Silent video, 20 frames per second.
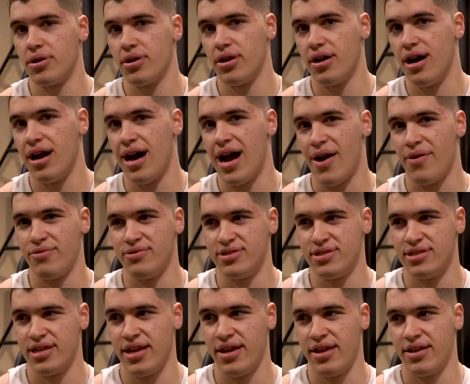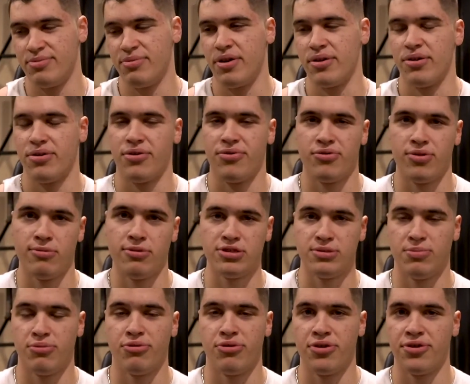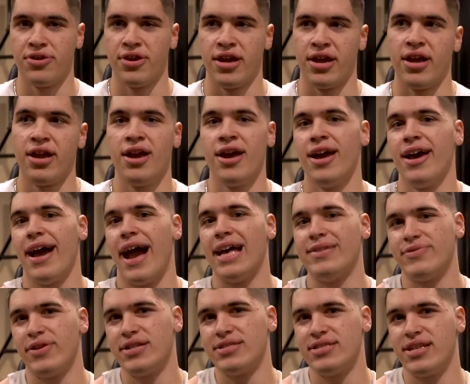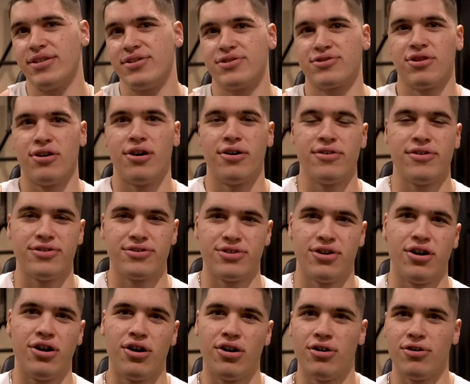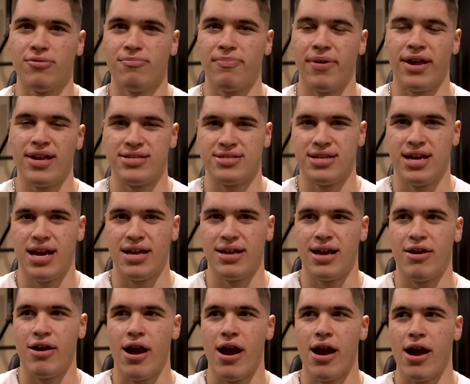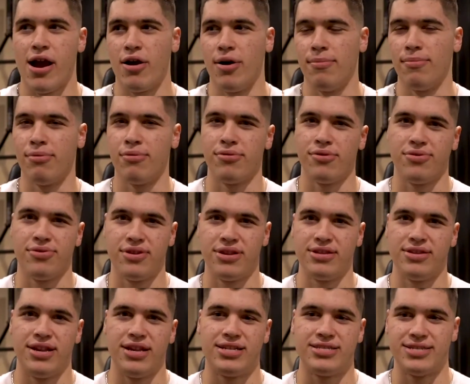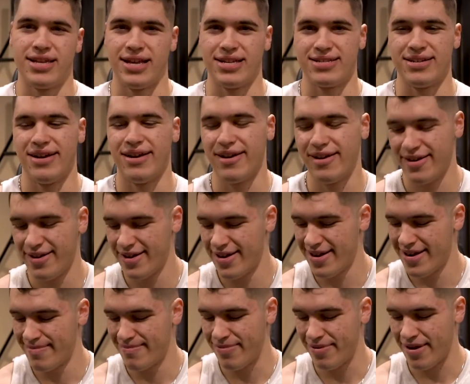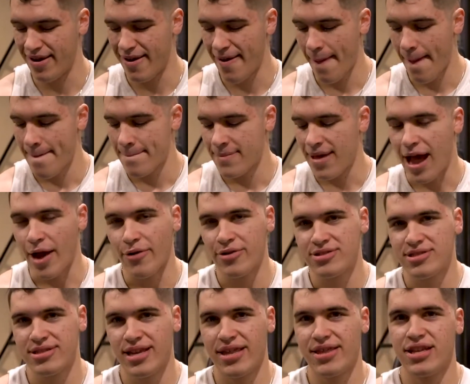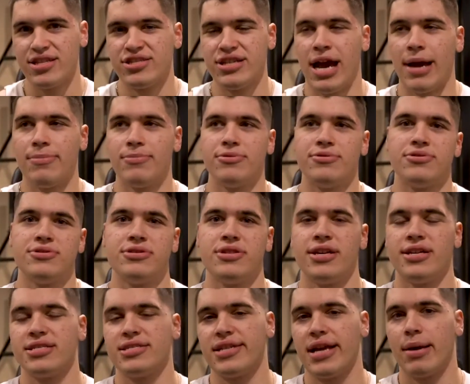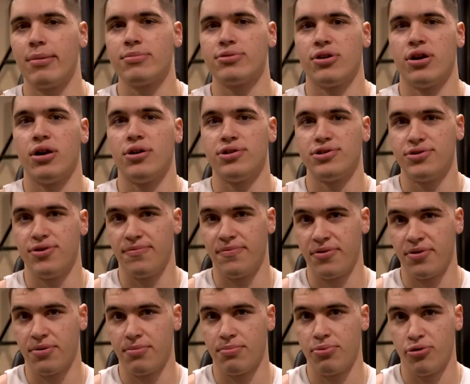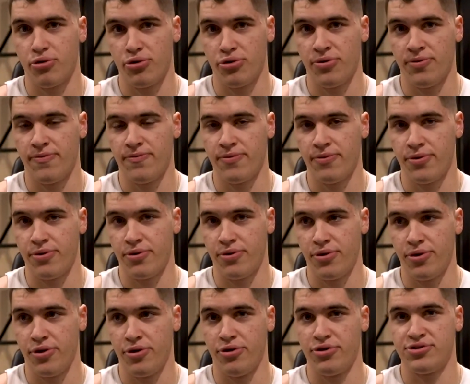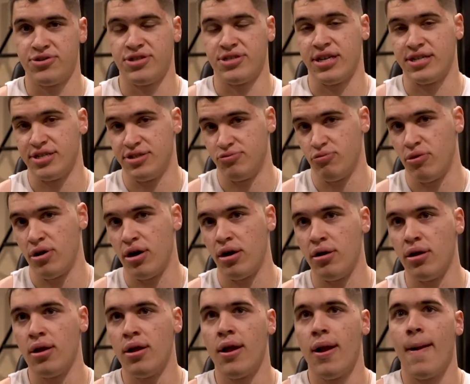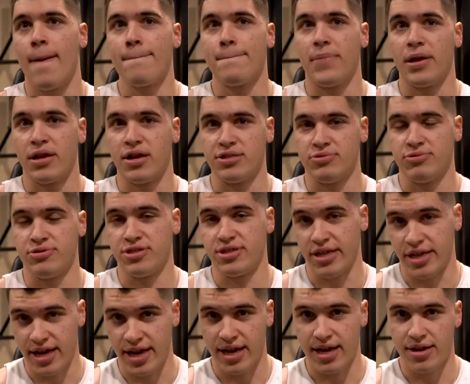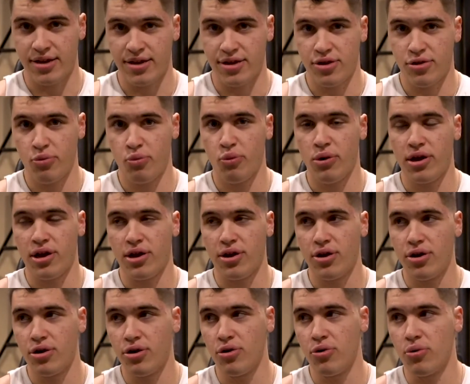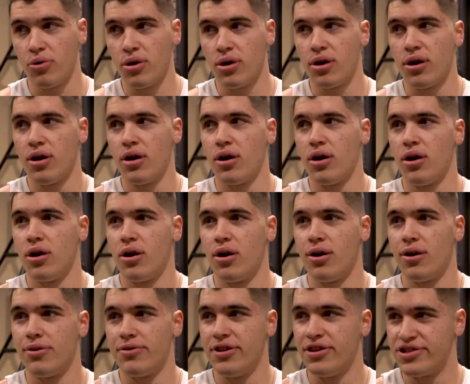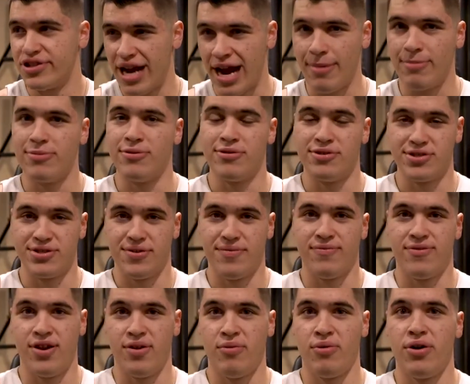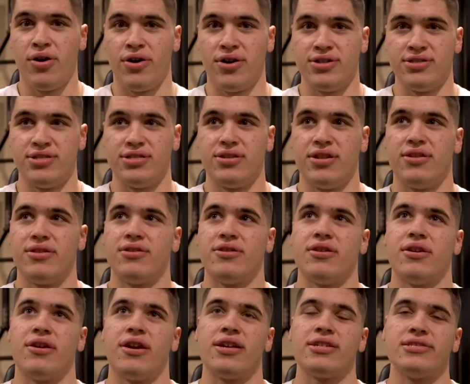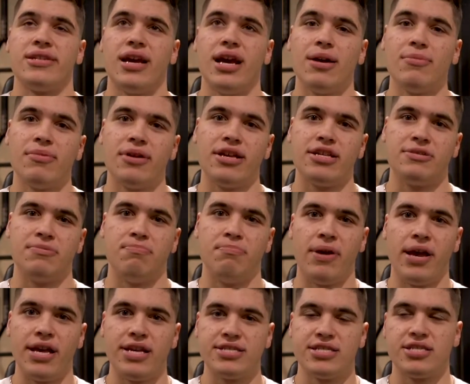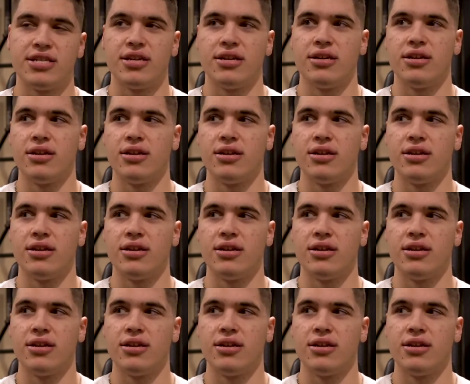I would say that's probably the third most important thing. As we can see, these are all based on how important these things are. But I would say the chapter exams are also very important for your success as well, because once again, you want to know the chapters very well, because the exam is based.